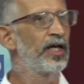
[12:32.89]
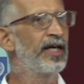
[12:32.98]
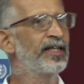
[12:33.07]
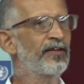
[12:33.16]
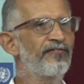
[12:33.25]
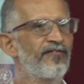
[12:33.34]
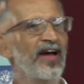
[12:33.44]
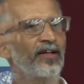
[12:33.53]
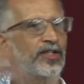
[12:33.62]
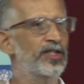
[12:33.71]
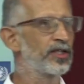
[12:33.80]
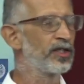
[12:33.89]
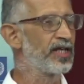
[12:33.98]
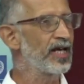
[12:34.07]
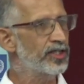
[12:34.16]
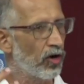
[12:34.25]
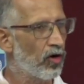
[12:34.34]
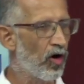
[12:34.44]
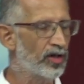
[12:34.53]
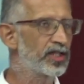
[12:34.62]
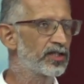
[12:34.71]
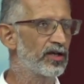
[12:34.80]
it affects, yes, your
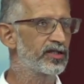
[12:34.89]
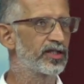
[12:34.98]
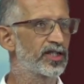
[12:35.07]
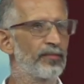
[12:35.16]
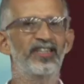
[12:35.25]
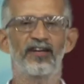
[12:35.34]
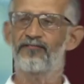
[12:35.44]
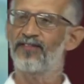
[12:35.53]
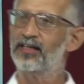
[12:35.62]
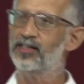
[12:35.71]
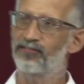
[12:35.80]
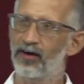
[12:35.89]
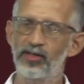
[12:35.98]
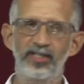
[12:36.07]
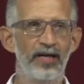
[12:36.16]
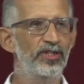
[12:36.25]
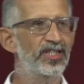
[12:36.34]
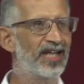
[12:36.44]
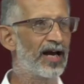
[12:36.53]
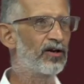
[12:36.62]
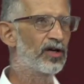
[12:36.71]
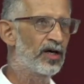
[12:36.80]
cortisol system, it affects the very same
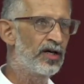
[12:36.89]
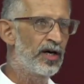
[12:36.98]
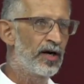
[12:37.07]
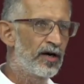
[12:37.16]
cellular